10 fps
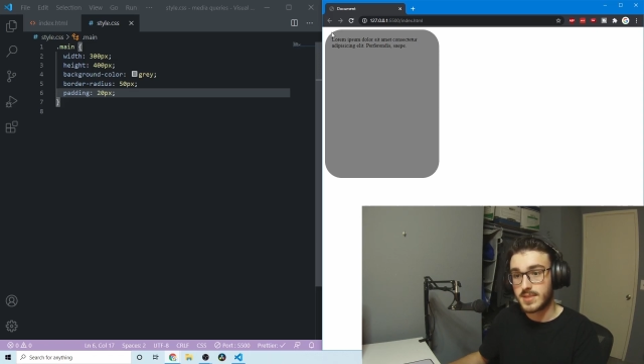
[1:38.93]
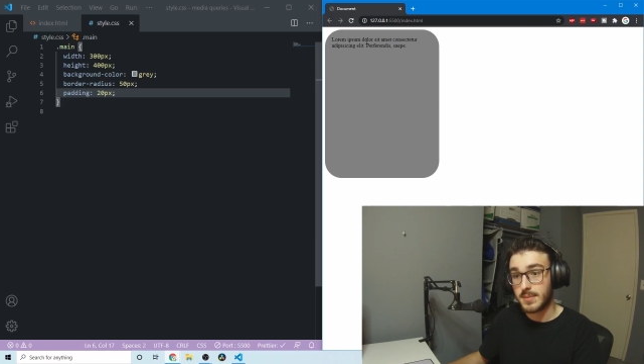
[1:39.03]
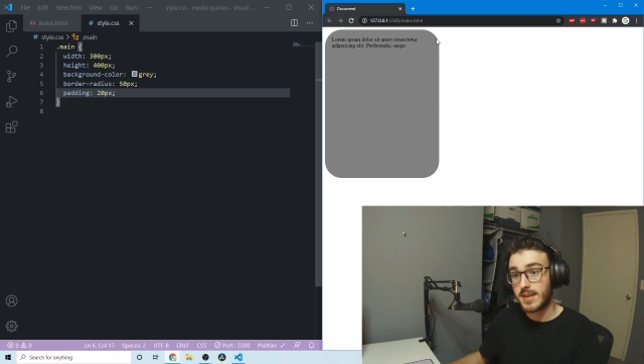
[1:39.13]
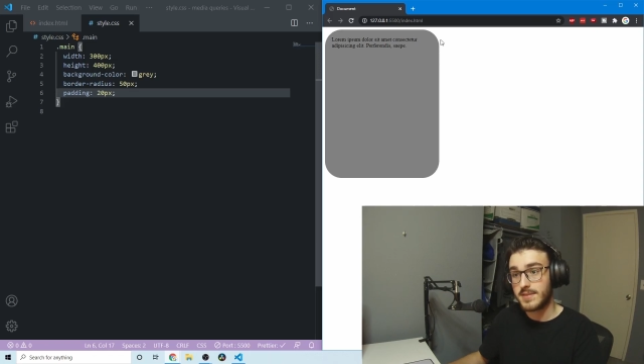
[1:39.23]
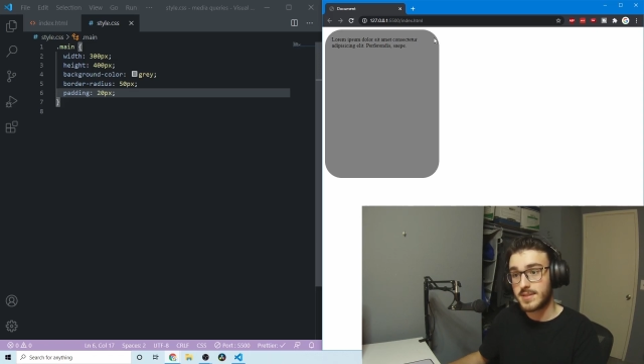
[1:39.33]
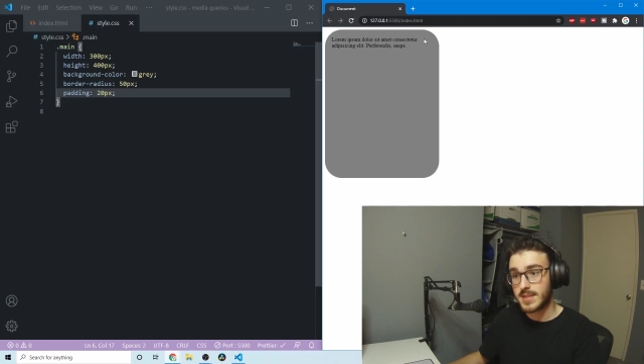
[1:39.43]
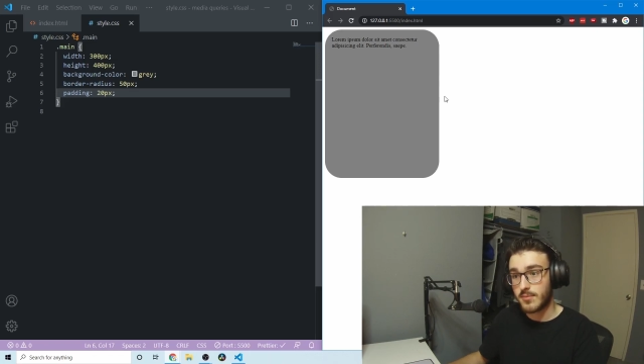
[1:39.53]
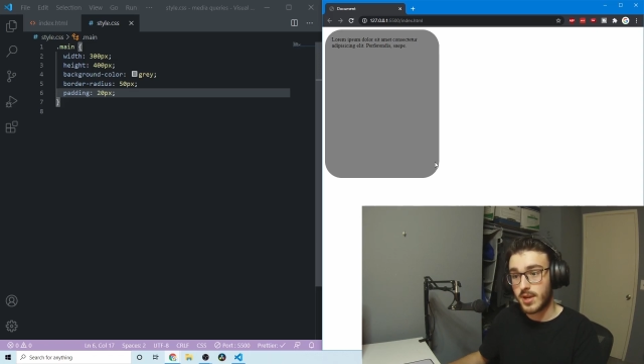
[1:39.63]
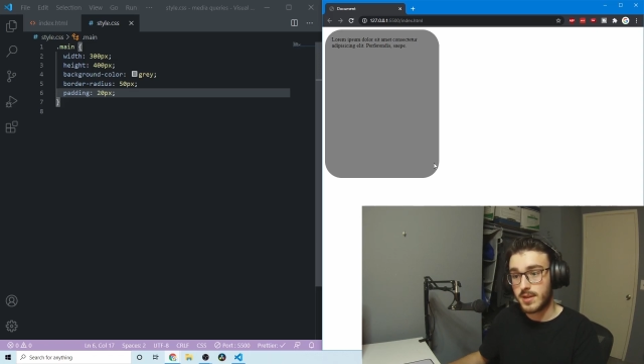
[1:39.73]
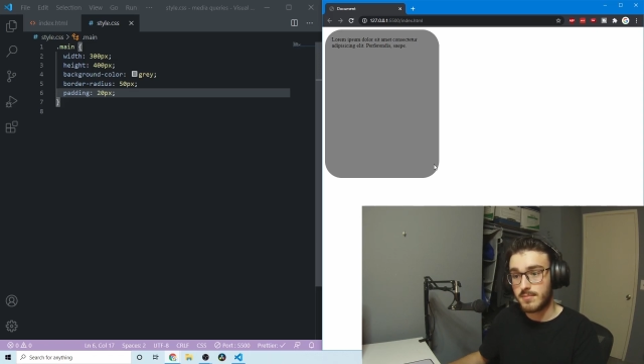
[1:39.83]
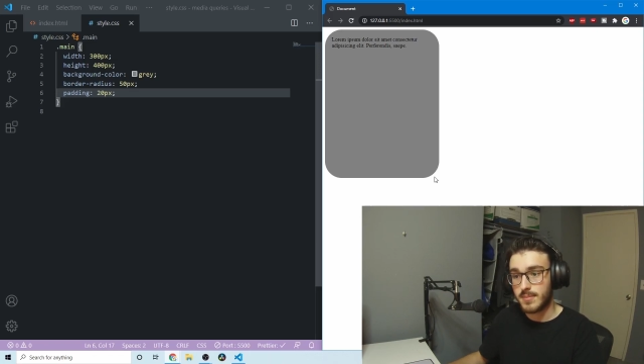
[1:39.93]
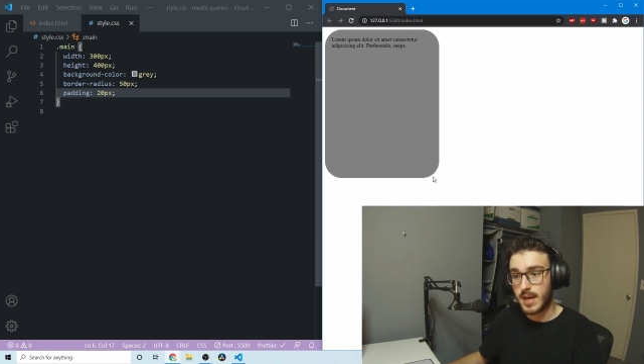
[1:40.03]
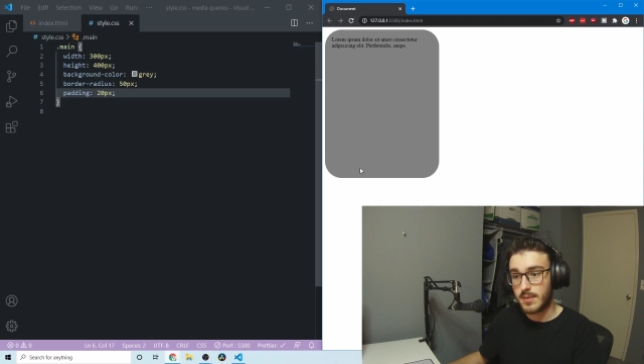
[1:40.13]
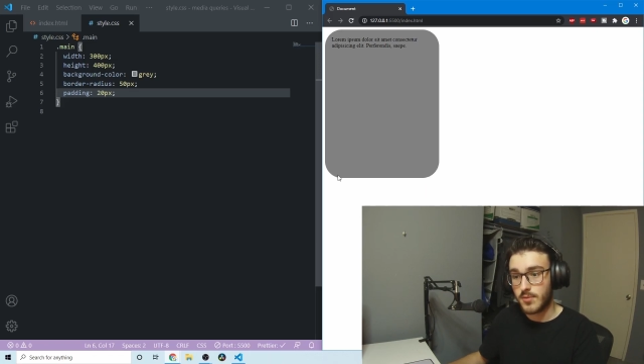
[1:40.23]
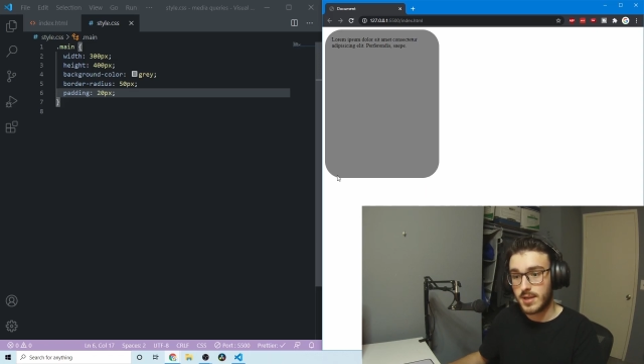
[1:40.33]
top left, top right,
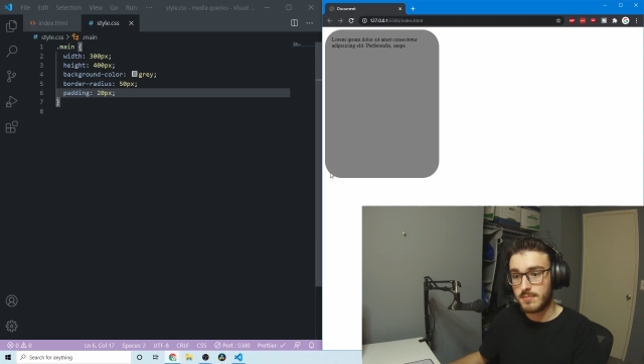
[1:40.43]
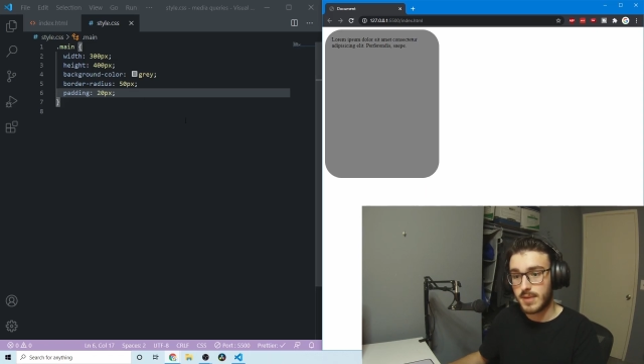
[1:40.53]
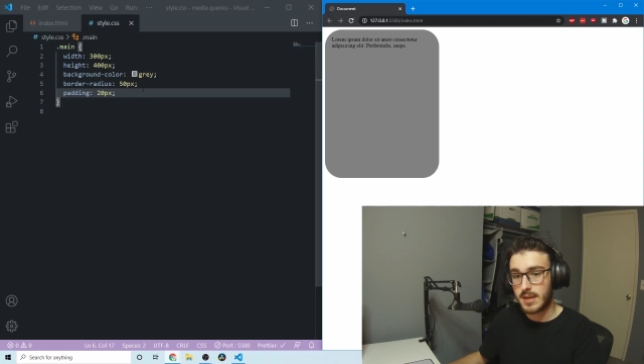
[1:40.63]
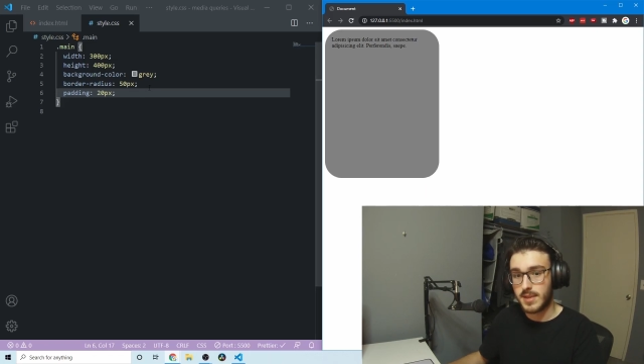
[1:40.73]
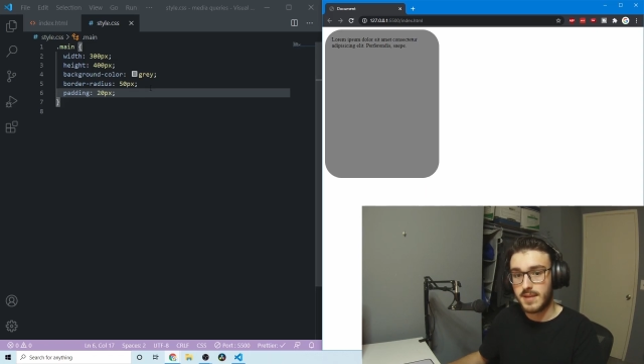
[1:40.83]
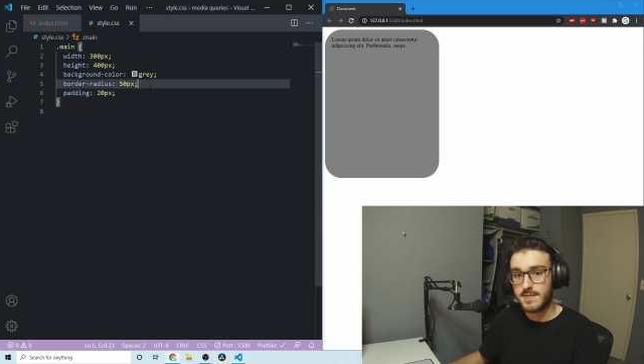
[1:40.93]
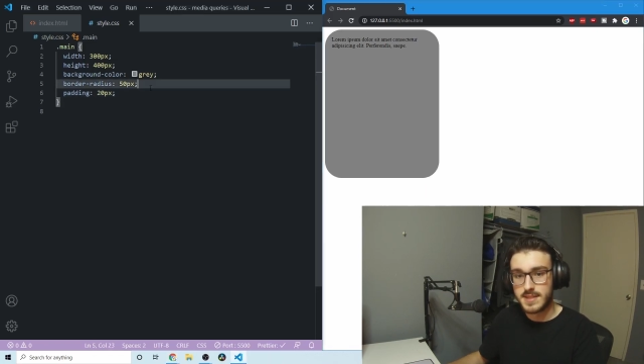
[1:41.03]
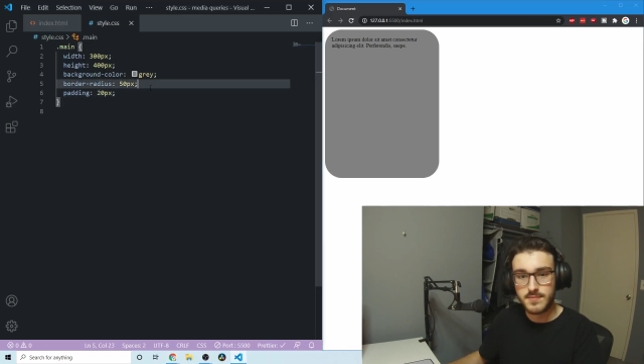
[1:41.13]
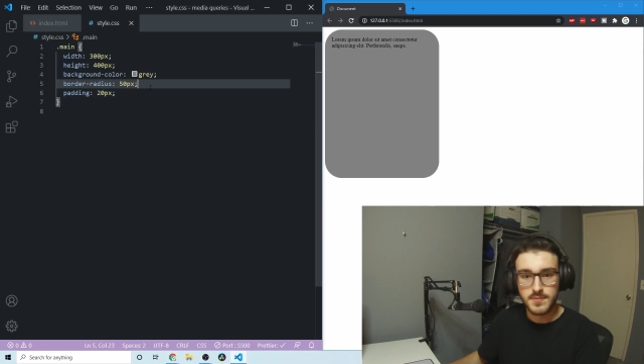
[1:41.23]
bottom right, bottom left.